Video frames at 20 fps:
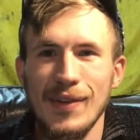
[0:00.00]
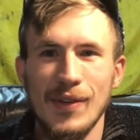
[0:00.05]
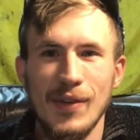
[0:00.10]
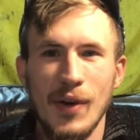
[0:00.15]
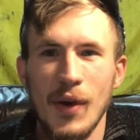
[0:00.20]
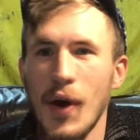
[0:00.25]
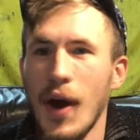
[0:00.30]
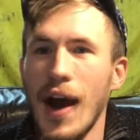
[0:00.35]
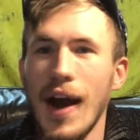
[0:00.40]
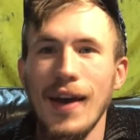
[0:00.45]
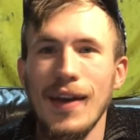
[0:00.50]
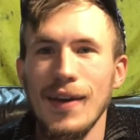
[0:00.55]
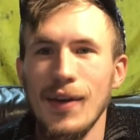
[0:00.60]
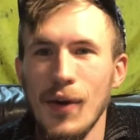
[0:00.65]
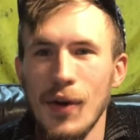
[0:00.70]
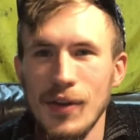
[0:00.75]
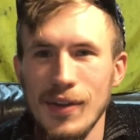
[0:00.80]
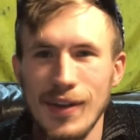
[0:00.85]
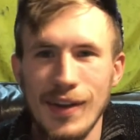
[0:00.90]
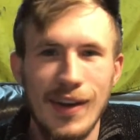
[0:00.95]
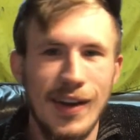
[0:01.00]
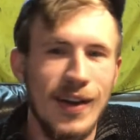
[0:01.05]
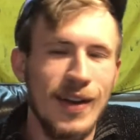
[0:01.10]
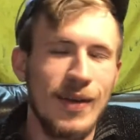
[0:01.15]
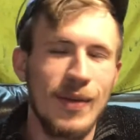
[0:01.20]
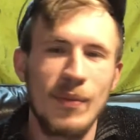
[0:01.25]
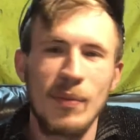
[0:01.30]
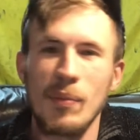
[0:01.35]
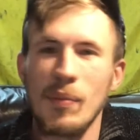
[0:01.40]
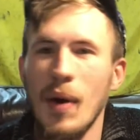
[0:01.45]
So I didn't know as a kid.
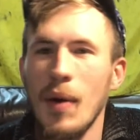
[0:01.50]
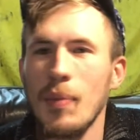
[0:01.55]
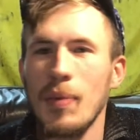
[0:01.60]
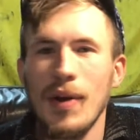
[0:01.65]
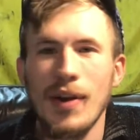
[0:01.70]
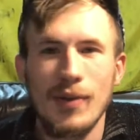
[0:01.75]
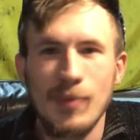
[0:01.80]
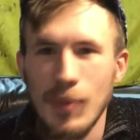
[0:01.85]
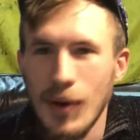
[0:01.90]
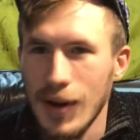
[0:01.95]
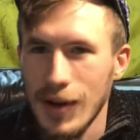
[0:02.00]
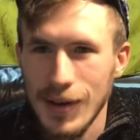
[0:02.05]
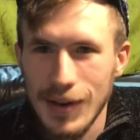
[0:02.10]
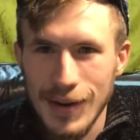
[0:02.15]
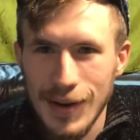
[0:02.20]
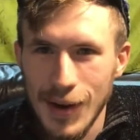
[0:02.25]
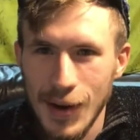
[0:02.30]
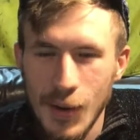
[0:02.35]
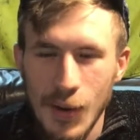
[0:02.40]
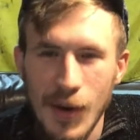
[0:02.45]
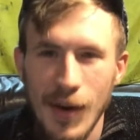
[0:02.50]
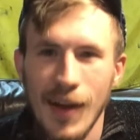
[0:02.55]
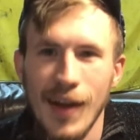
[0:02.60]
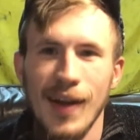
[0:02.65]
My parents probably didn't know.